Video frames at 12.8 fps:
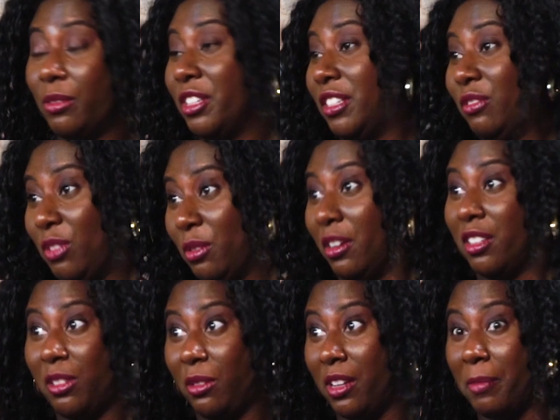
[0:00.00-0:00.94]
well, if you are,
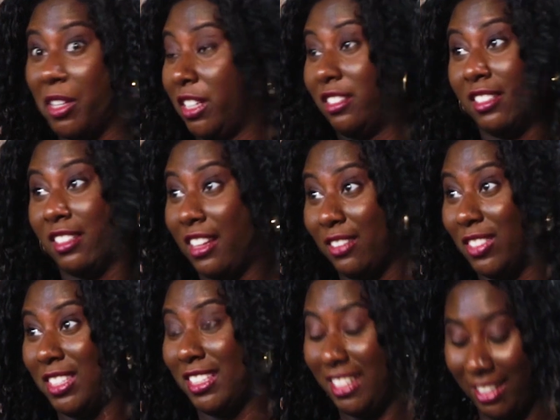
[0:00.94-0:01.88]
so am I, because I
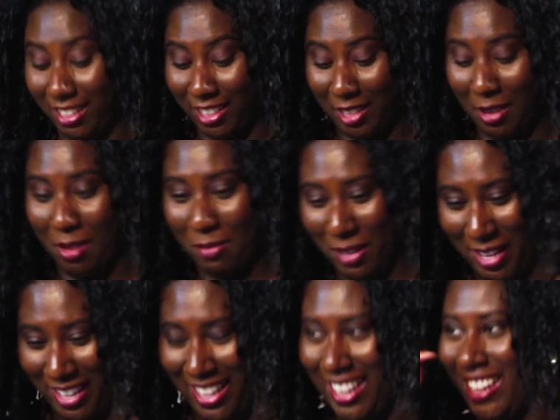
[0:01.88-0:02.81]
haven't seen anything.
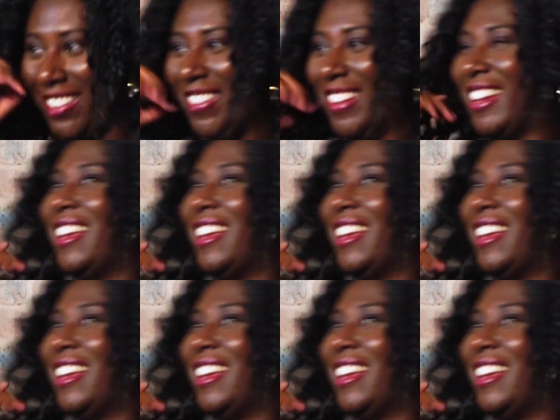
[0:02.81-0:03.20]
But anyway,